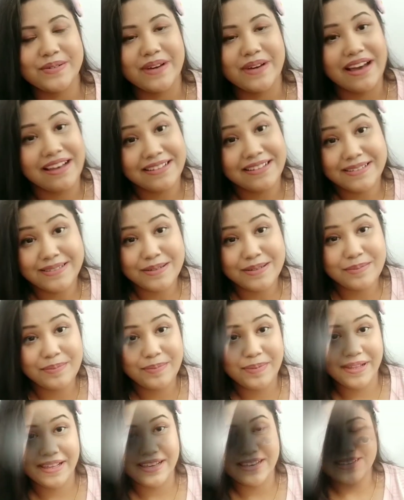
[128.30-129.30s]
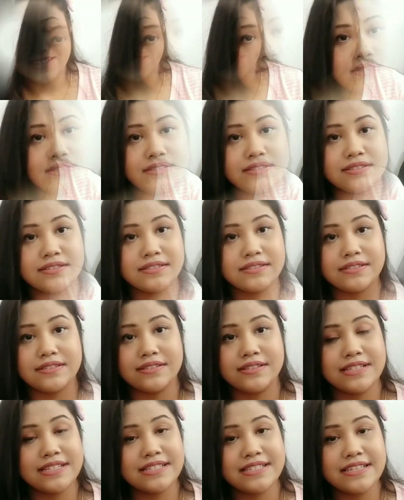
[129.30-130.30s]
to another place.
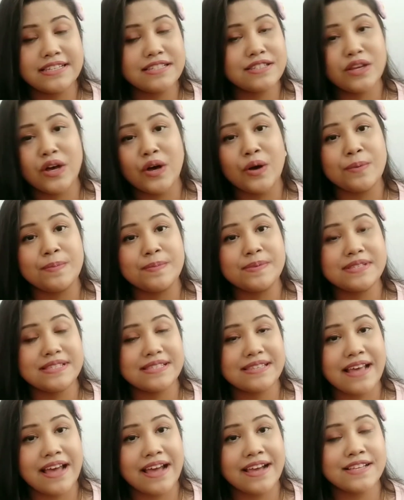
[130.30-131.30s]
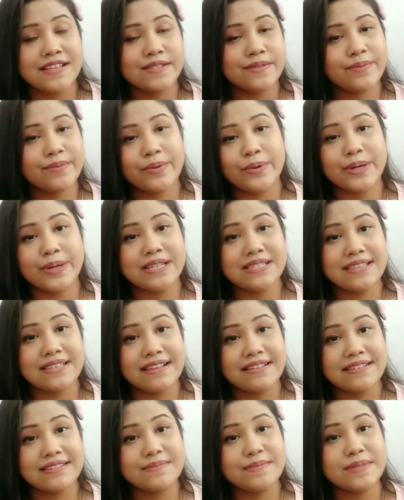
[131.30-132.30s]
This is of size 40
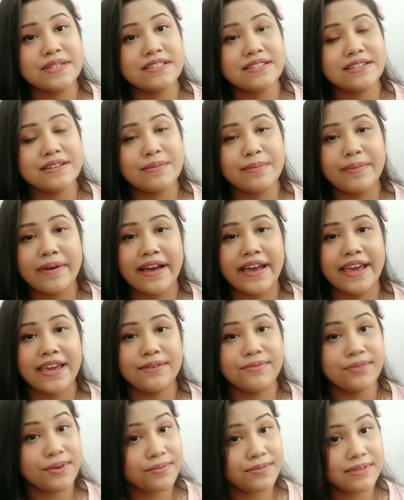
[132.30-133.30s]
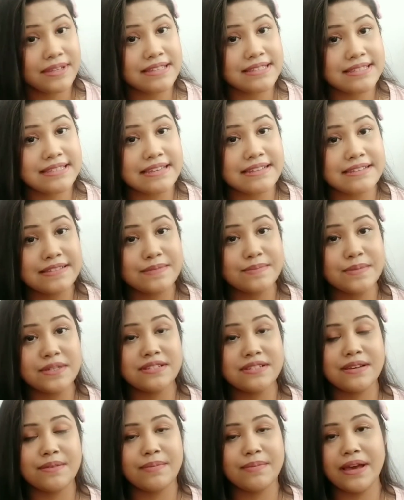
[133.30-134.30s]
cm by 15
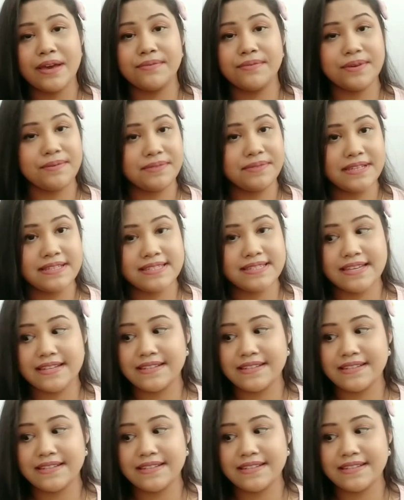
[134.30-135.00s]
cm by 15